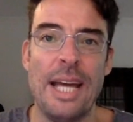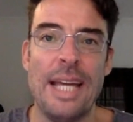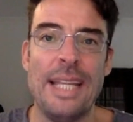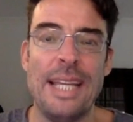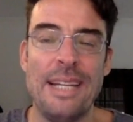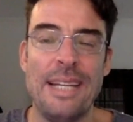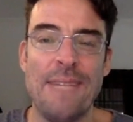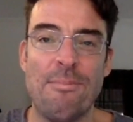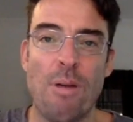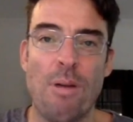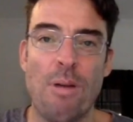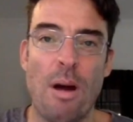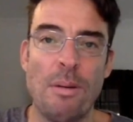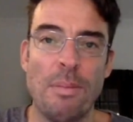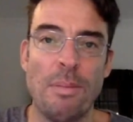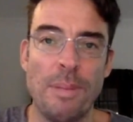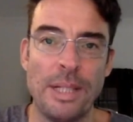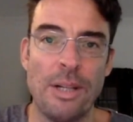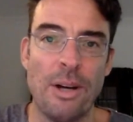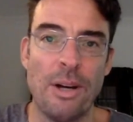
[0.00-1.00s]
then you've
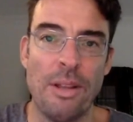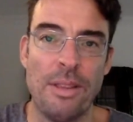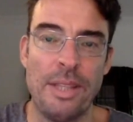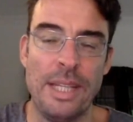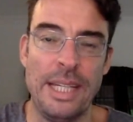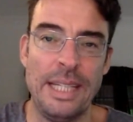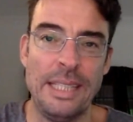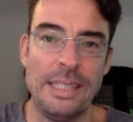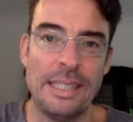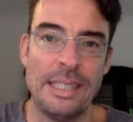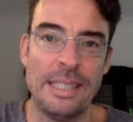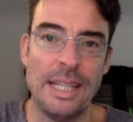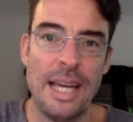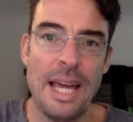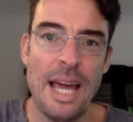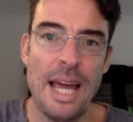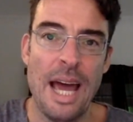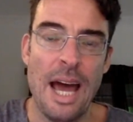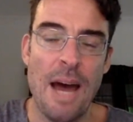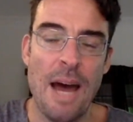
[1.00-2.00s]
probably got things
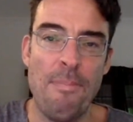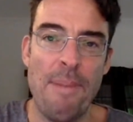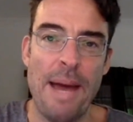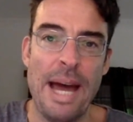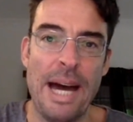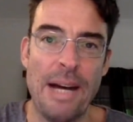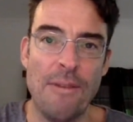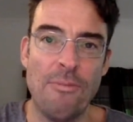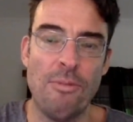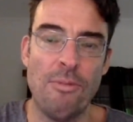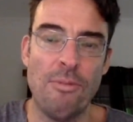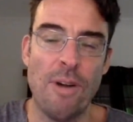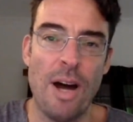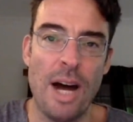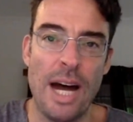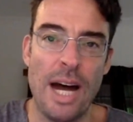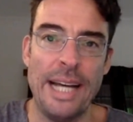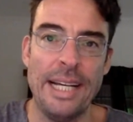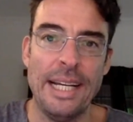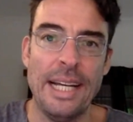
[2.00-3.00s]
about
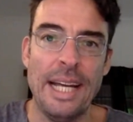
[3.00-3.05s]
right.